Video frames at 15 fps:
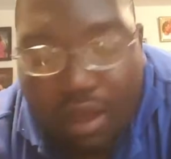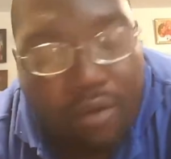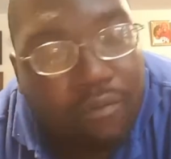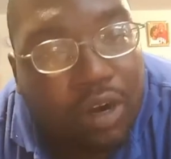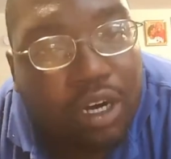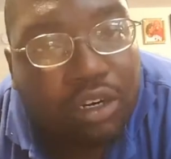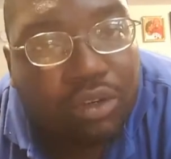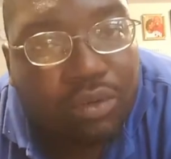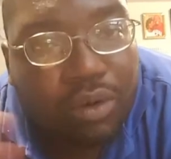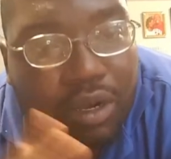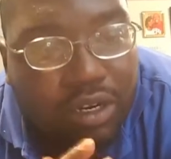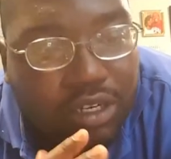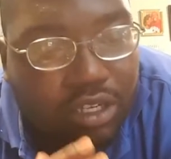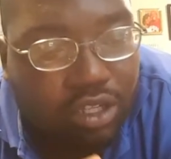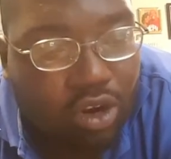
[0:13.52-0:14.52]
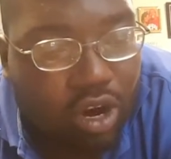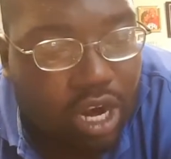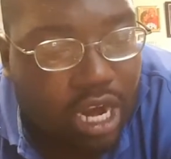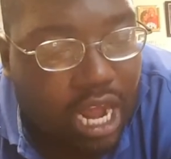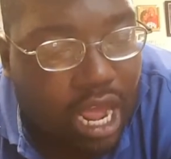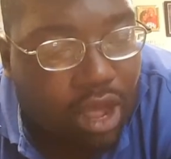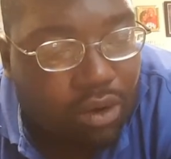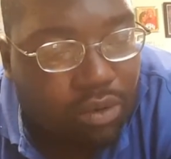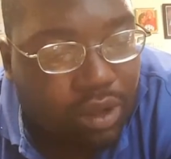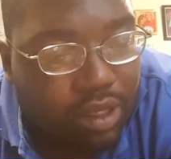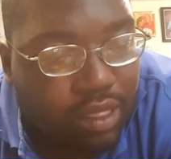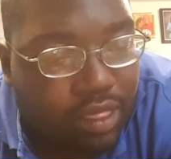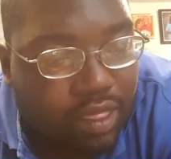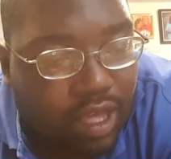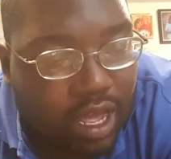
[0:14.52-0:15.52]
First, we're going to start out
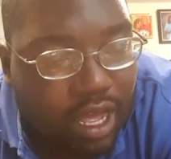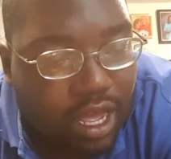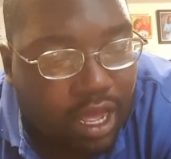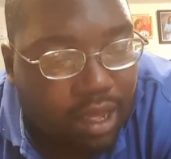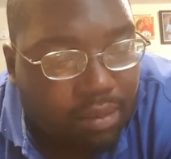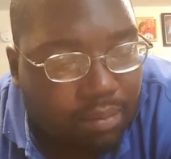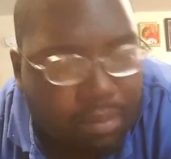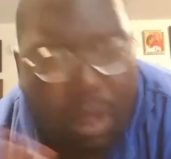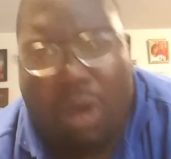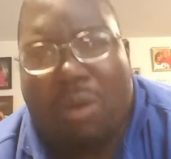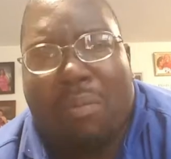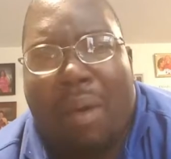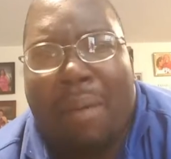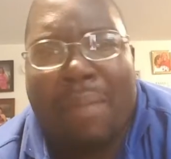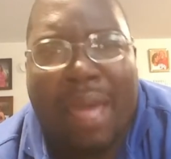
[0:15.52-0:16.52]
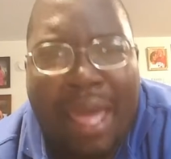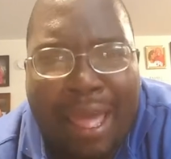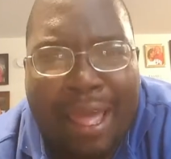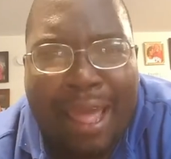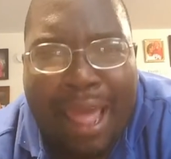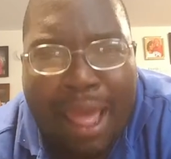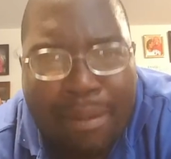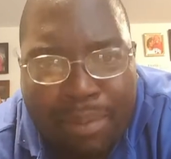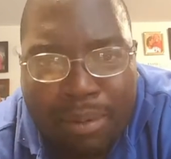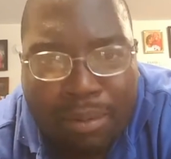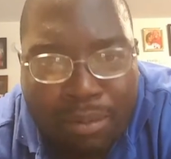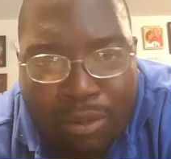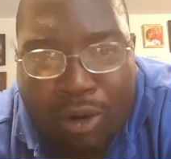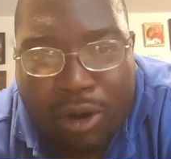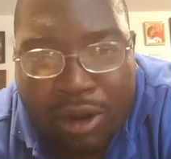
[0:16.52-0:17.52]
with oh my bad, Happy
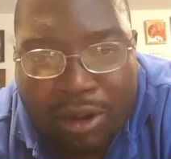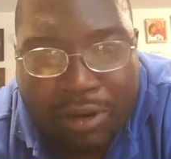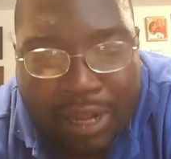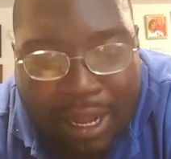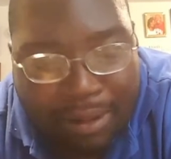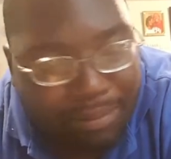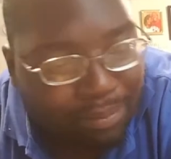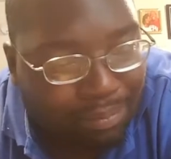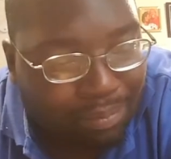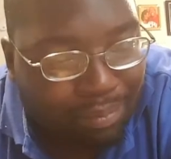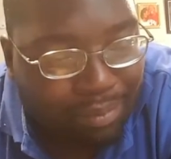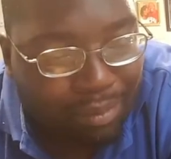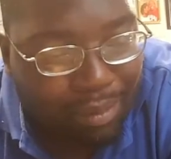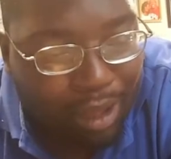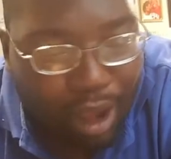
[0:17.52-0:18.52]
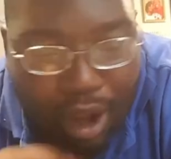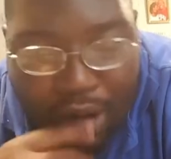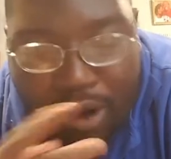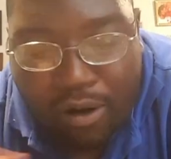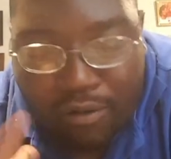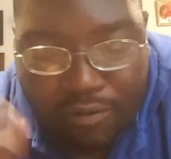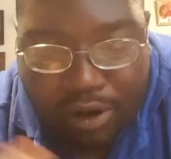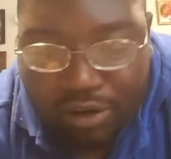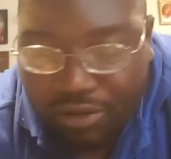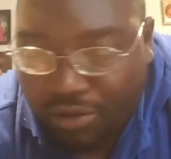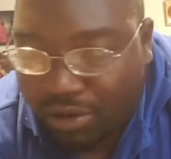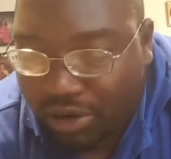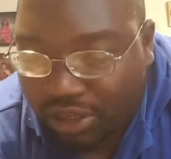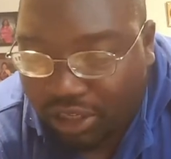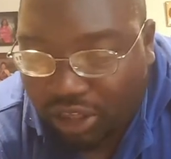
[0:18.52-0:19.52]
Memorial Day. First, we're
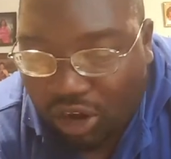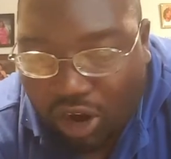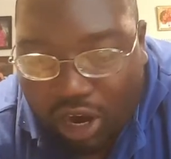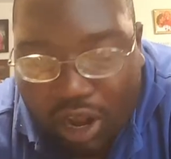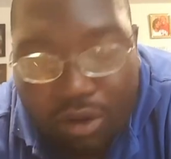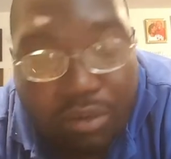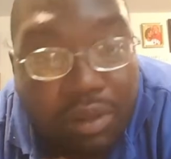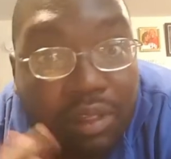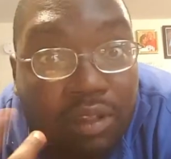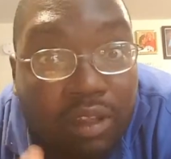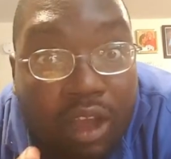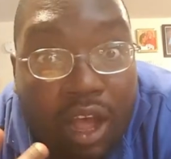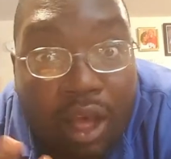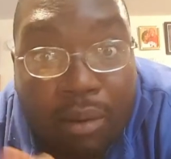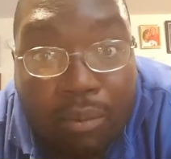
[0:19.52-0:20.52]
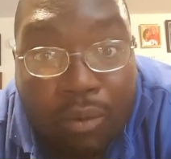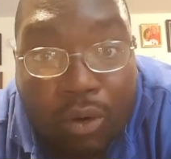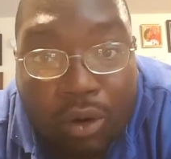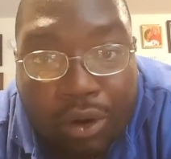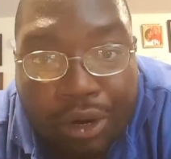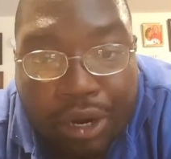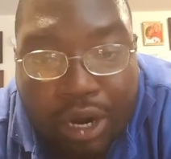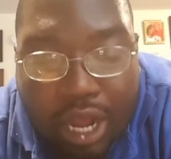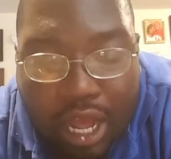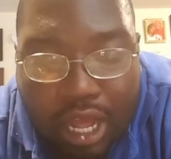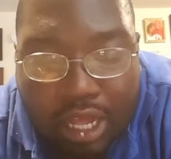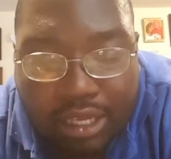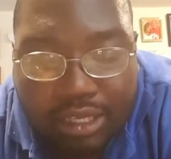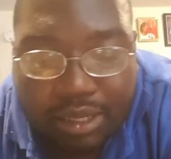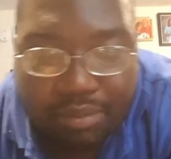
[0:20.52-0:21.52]
going to start out with top
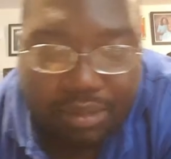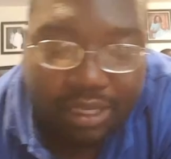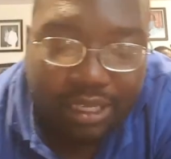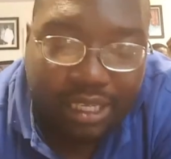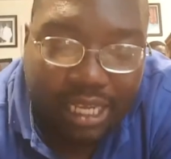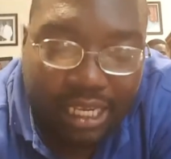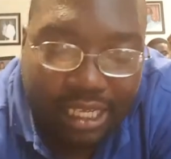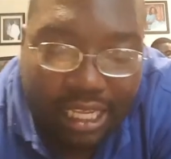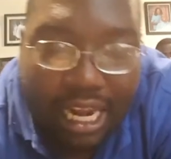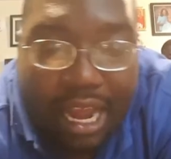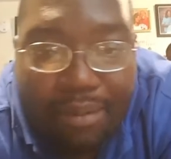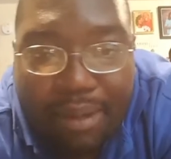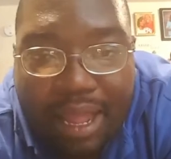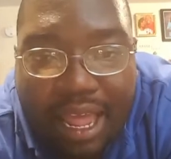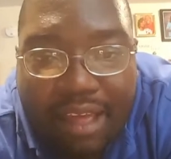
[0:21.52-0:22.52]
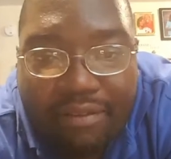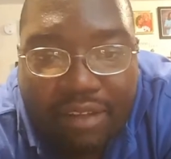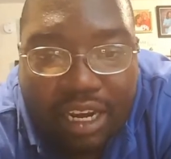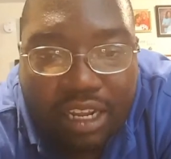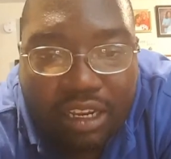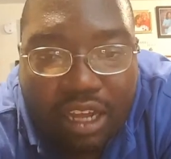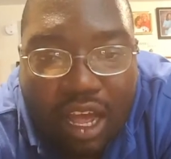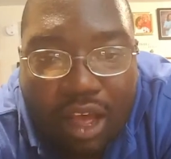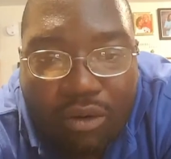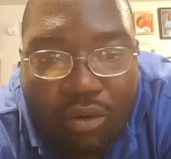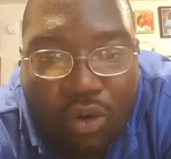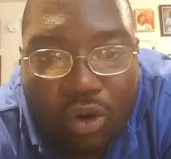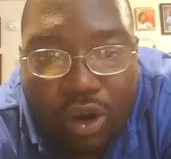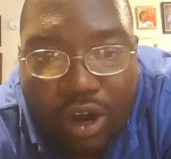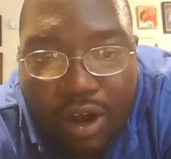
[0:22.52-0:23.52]
water. Some success that I've been having in top
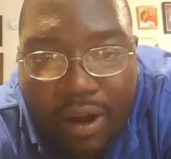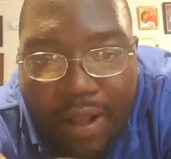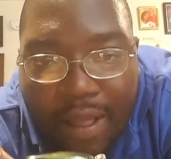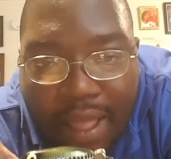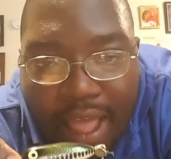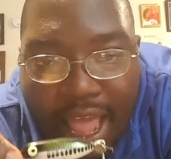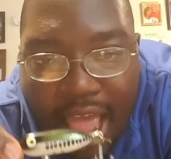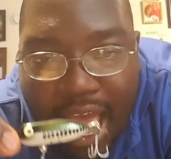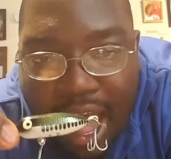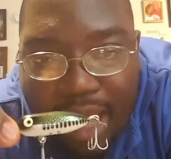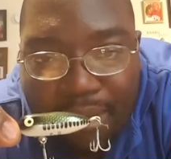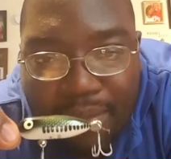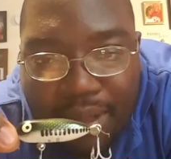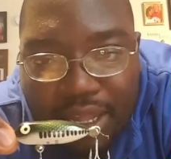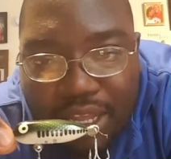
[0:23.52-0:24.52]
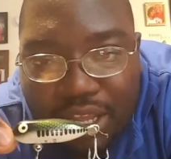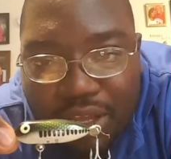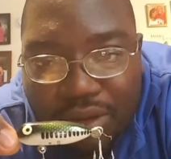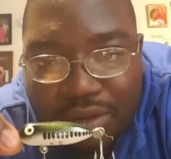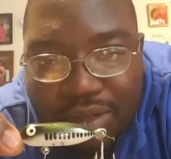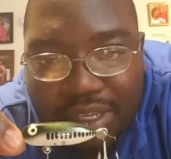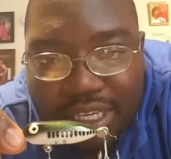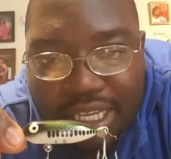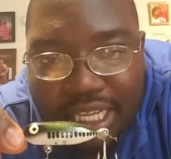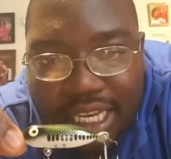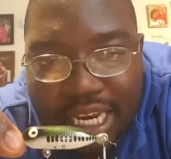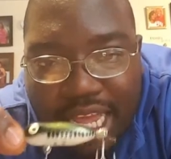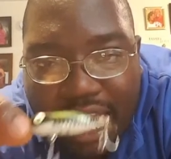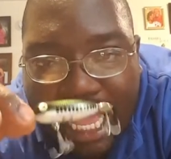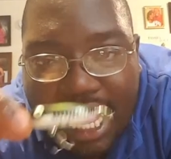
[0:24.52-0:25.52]
water. I've been
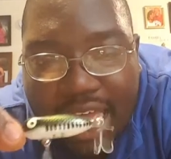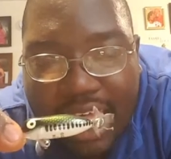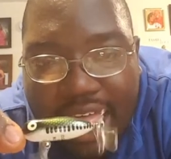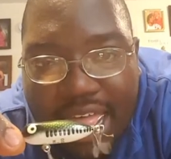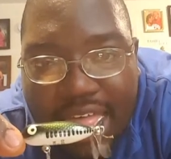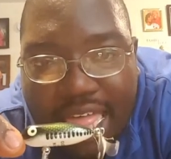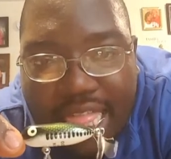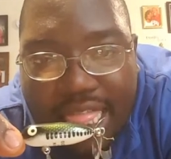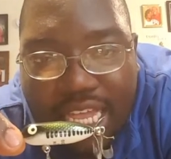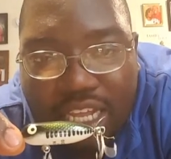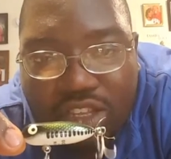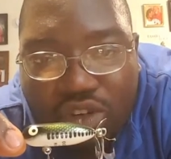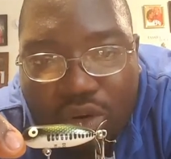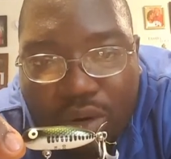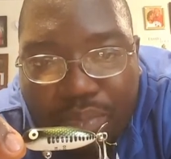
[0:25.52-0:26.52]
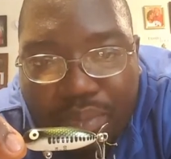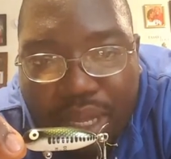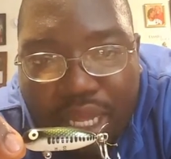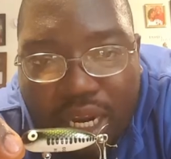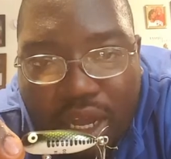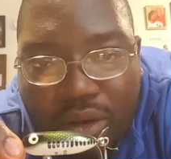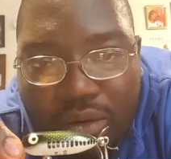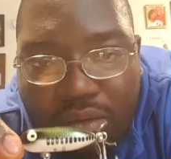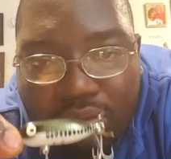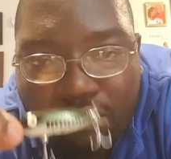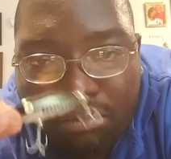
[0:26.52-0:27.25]
using the torpedo.